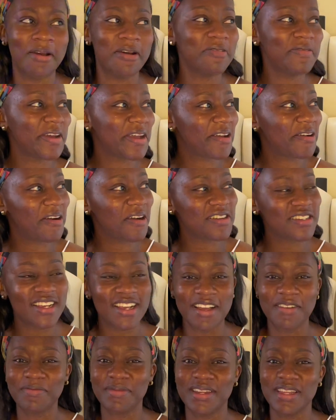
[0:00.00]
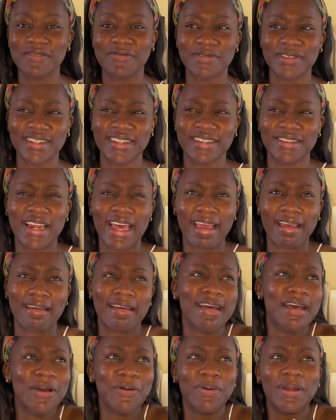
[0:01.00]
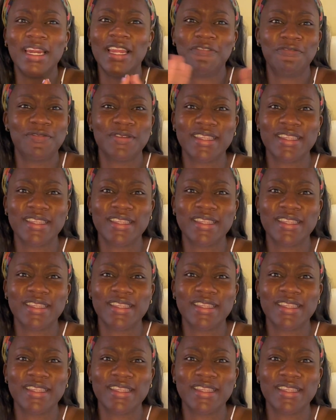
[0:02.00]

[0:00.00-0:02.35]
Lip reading: Oh my gosh, I can't believe we're left